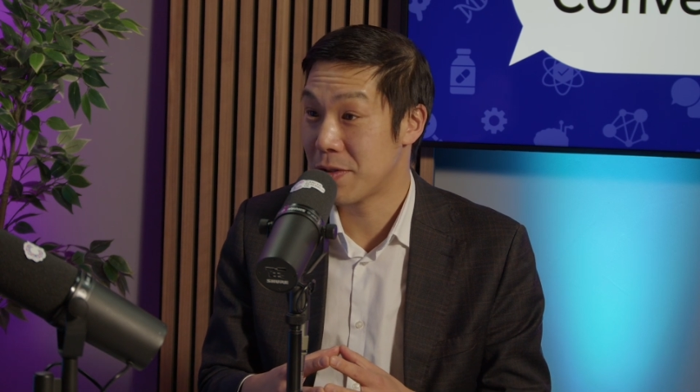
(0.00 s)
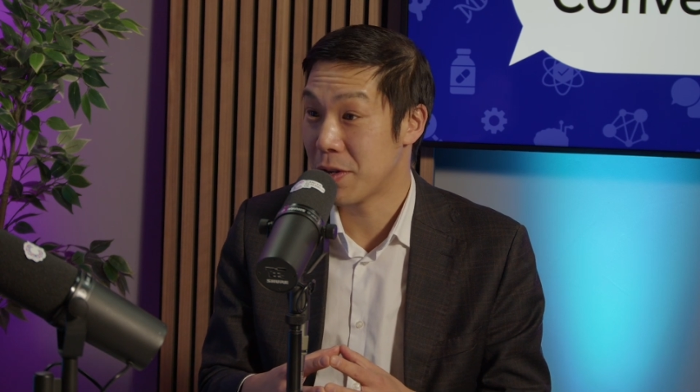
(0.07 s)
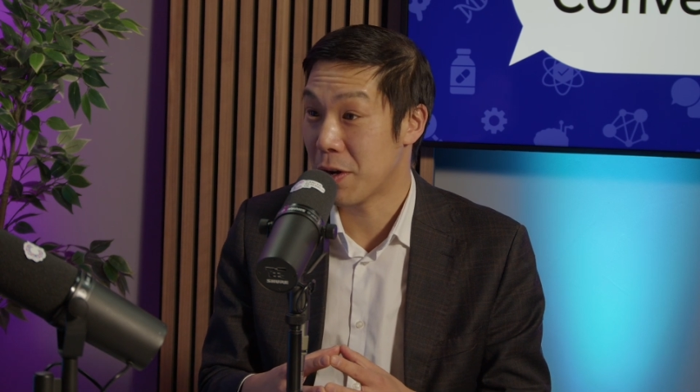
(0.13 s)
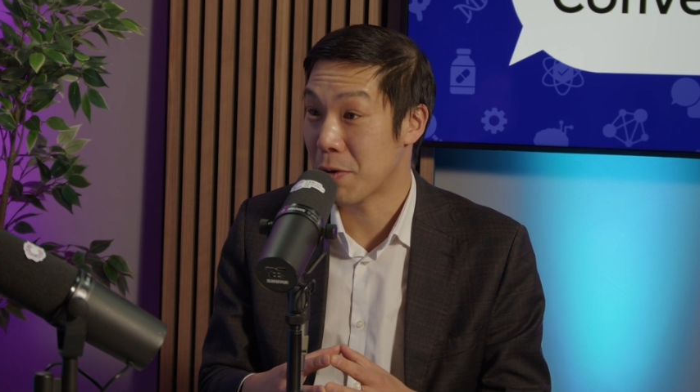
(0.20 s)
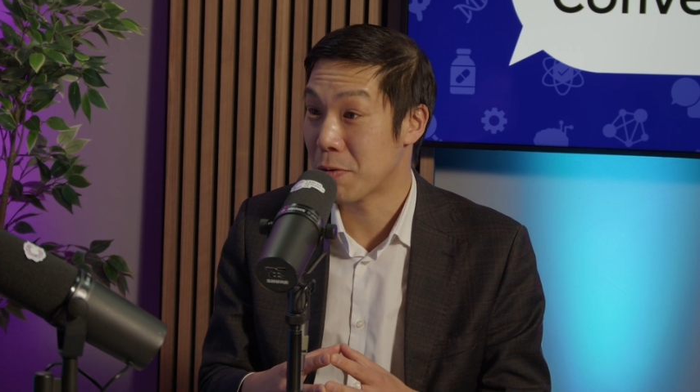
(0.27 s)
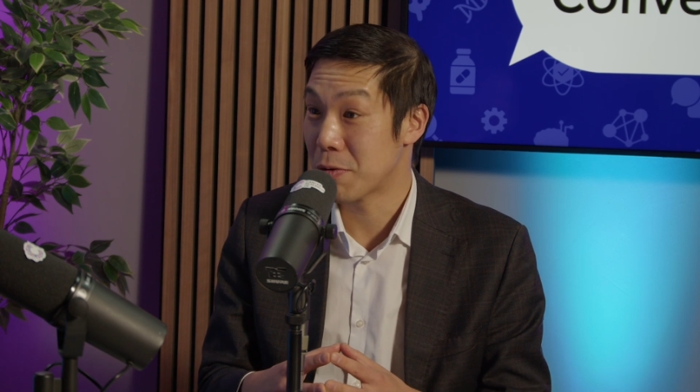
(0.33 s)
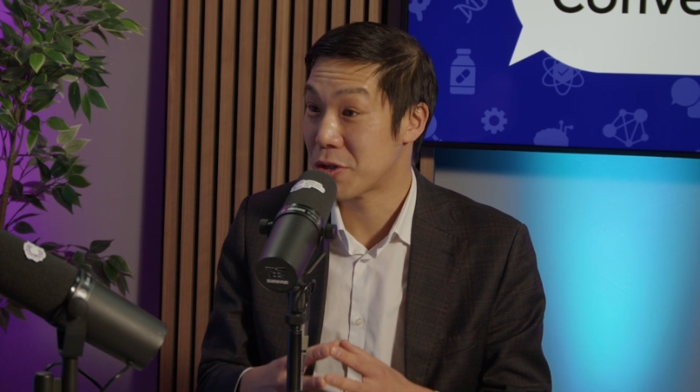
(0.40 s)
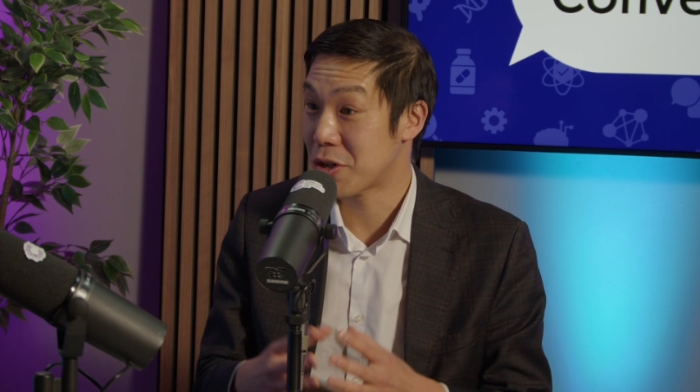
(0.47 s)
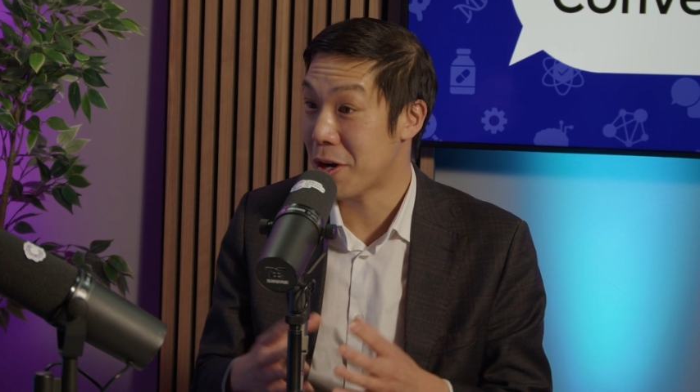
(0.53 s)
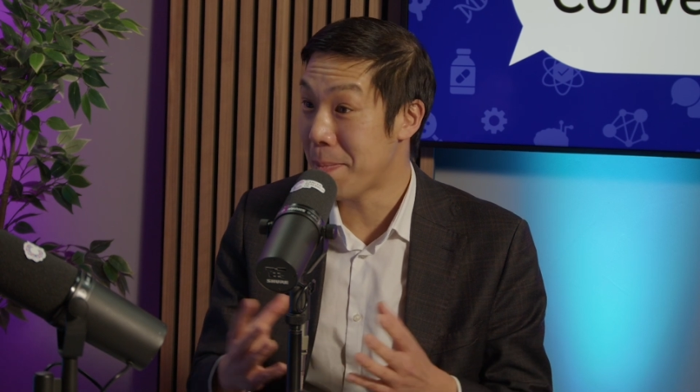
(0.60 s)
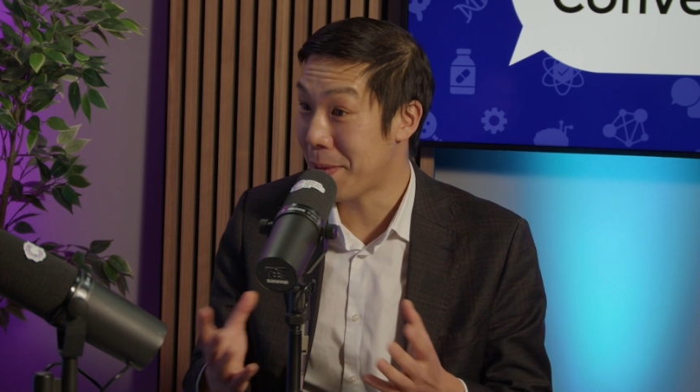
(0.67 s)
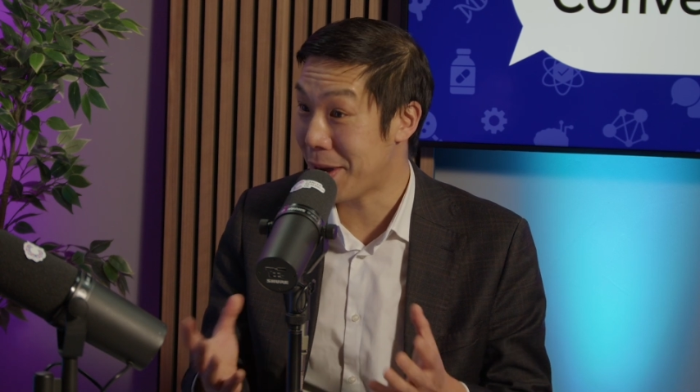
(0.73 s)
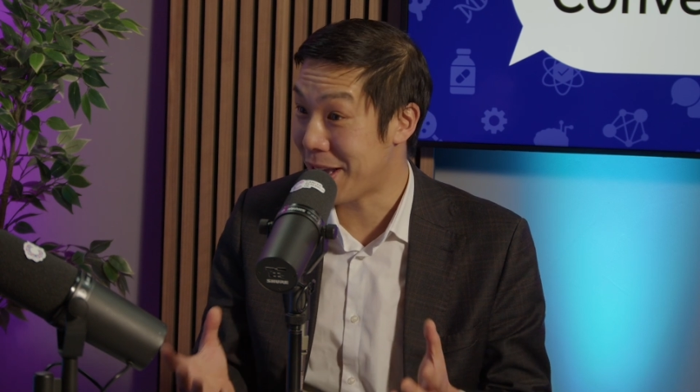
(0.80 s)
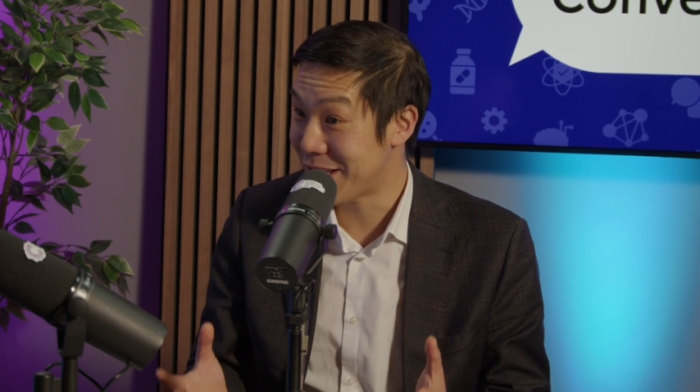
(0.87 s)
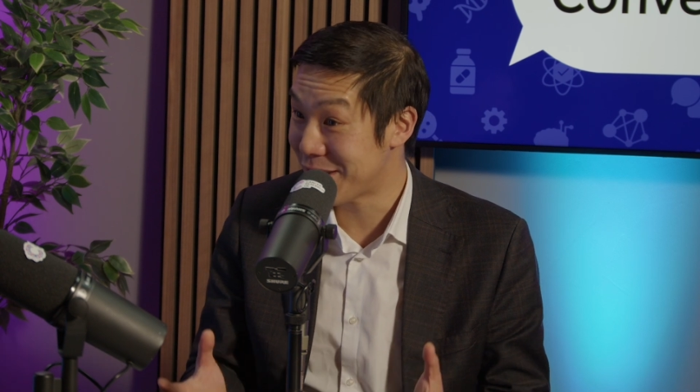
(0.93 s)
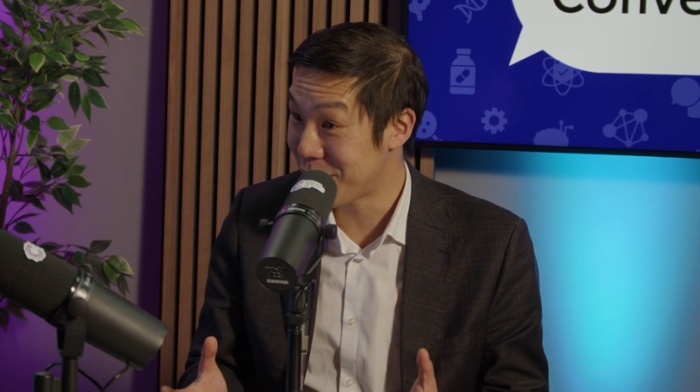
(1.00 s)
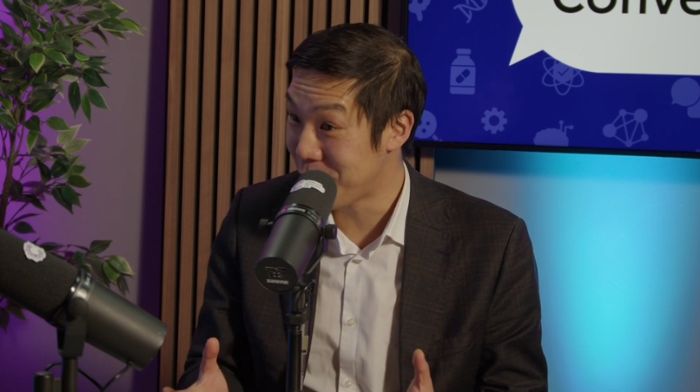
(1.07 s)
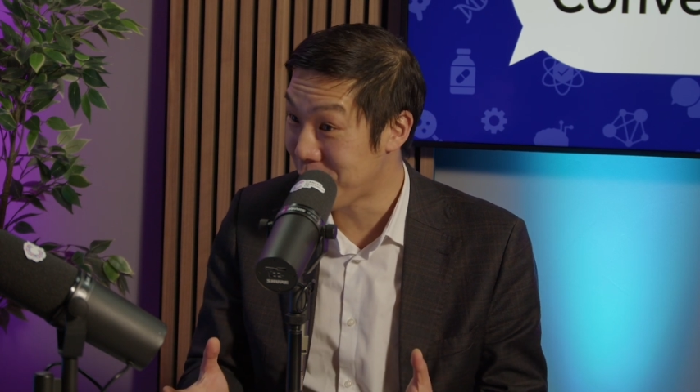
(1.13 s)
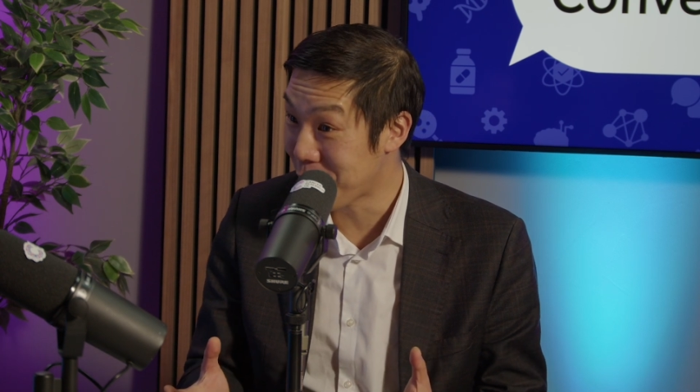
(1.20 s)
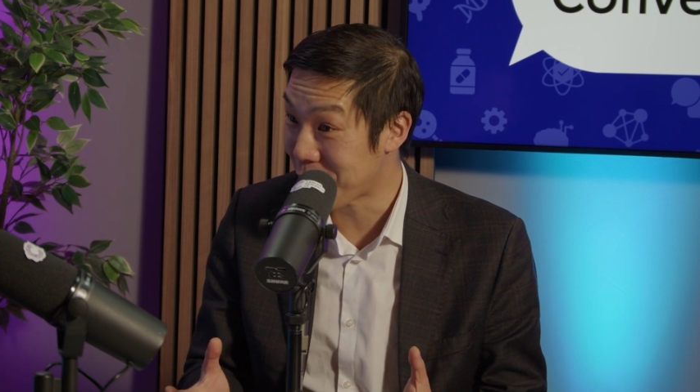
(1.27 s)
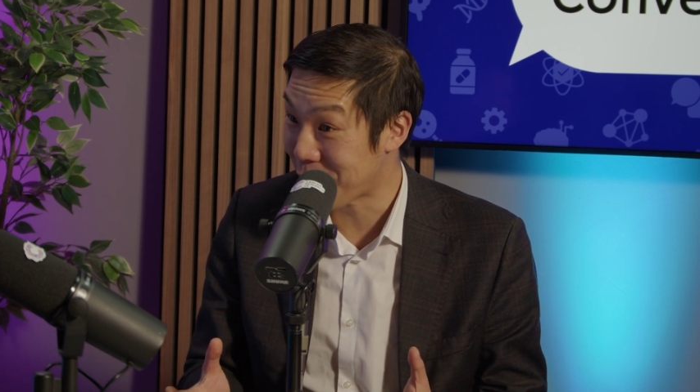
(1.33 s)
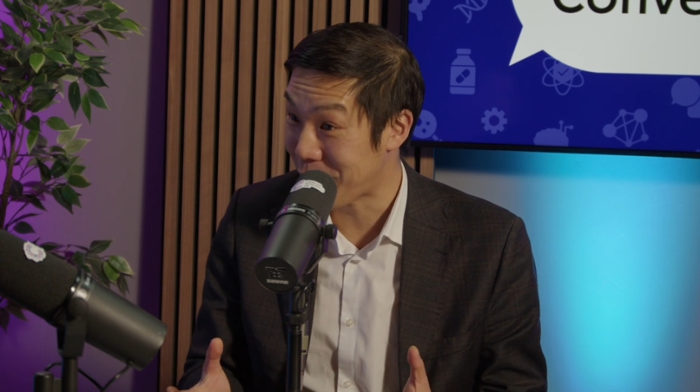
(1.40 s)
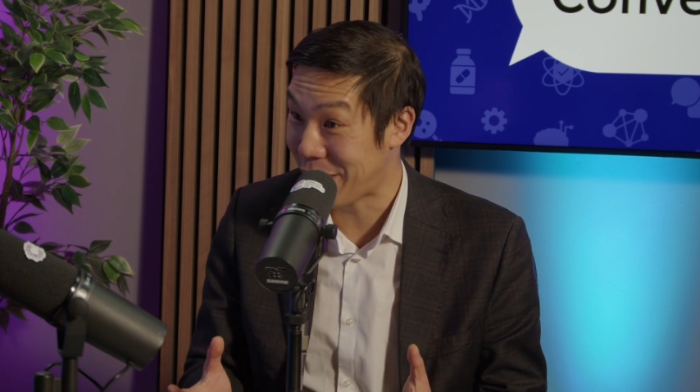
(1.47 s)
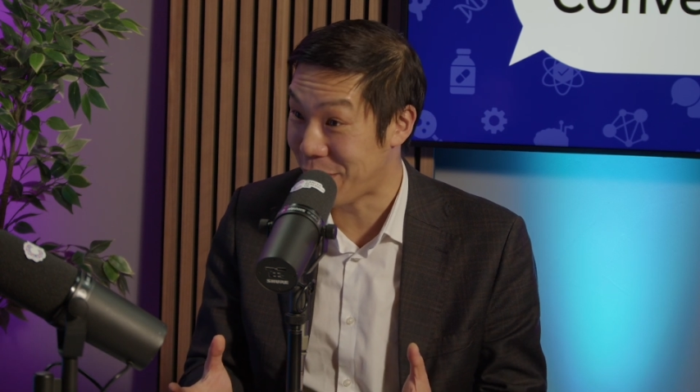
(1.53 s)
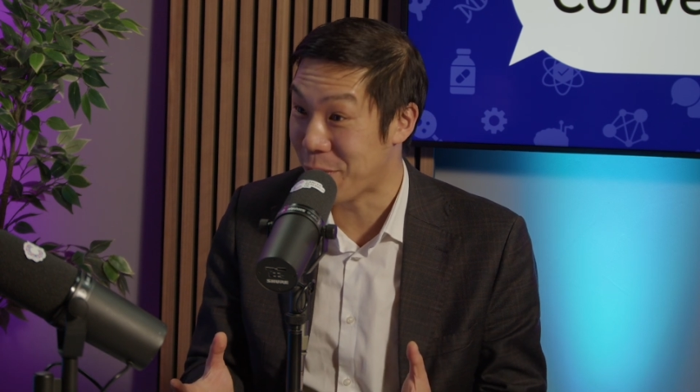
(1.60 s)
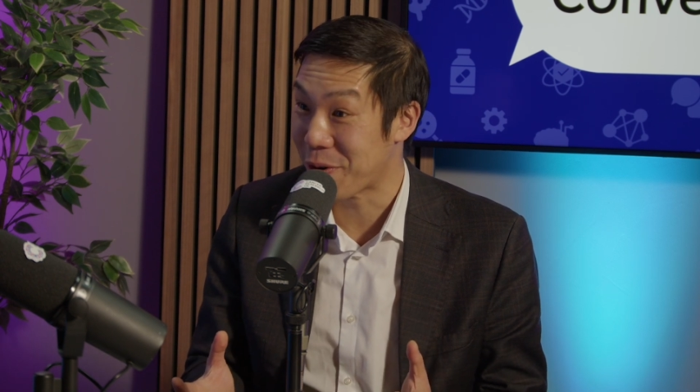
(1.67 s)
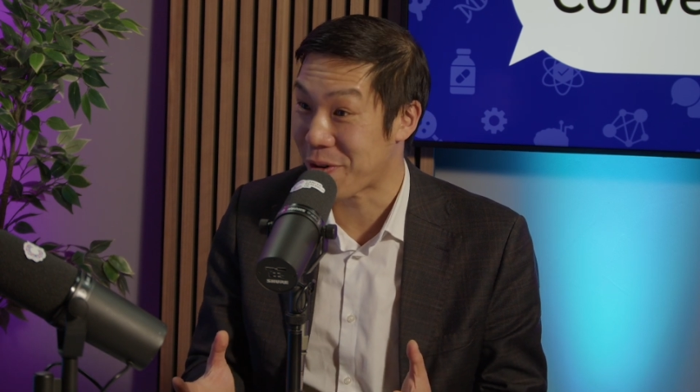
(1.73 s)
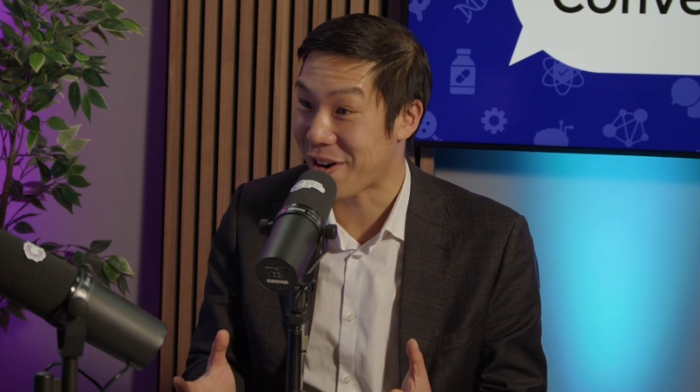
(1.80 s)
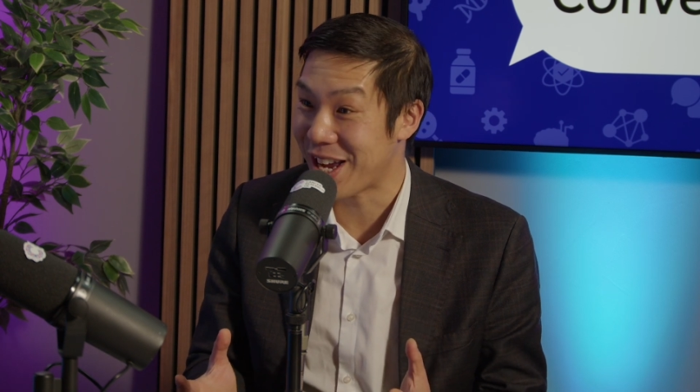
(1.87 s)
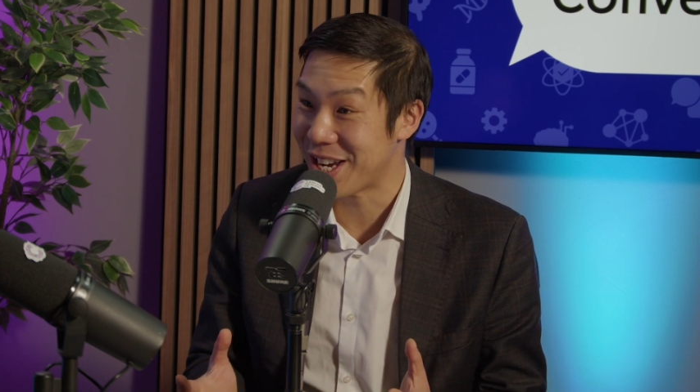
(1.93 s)
Donald Trump at his new
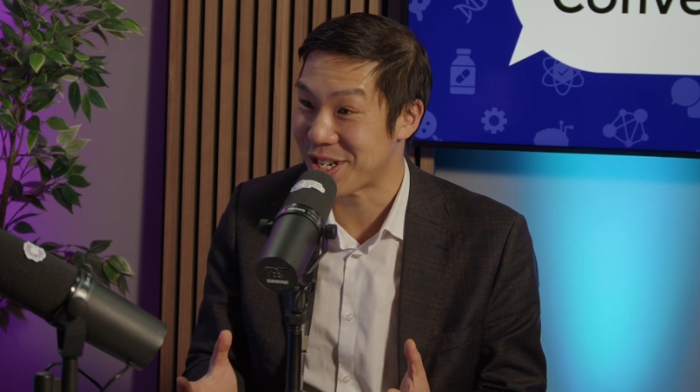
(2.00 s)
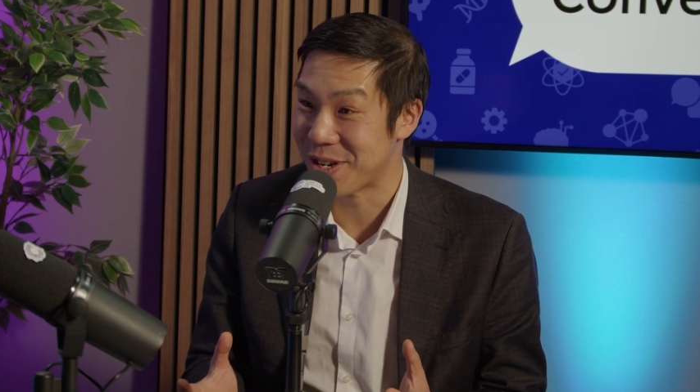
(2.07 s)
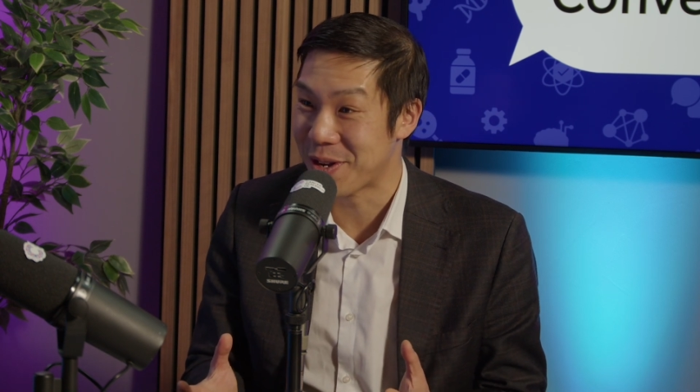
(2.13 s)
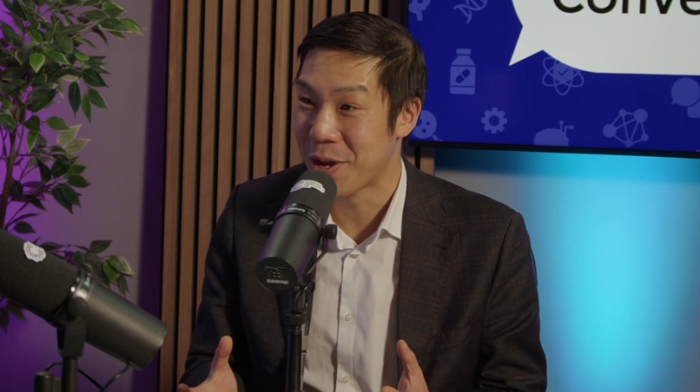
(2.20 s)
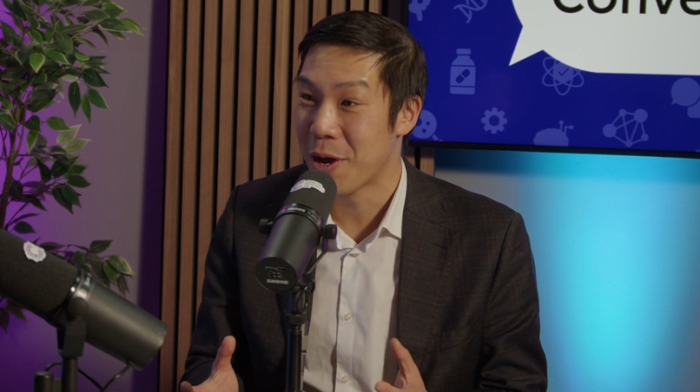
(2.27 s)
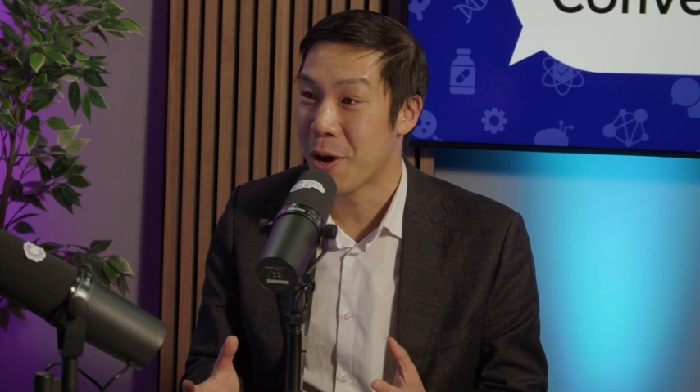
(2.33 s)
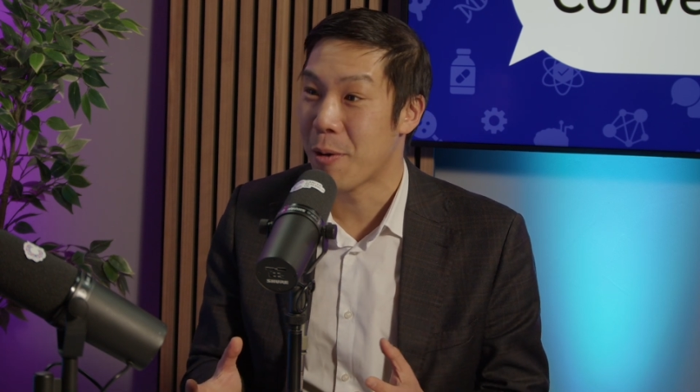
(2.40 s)
inauguration,